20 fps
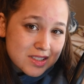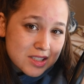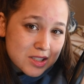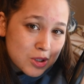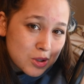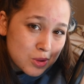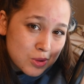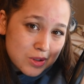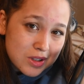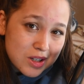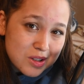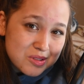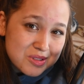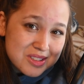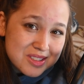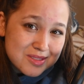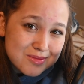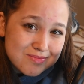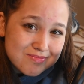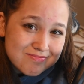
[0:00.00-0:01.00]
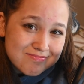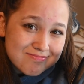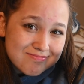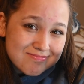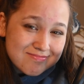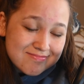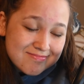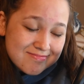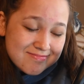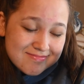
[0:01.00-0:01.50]
who knows?
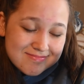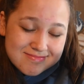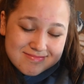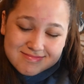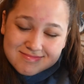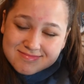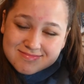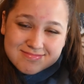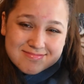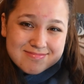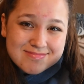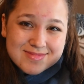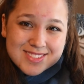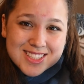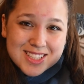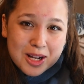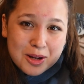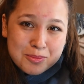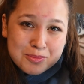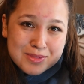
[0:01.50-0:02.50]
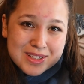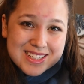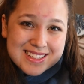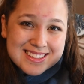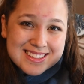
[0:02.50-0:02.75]
Not me.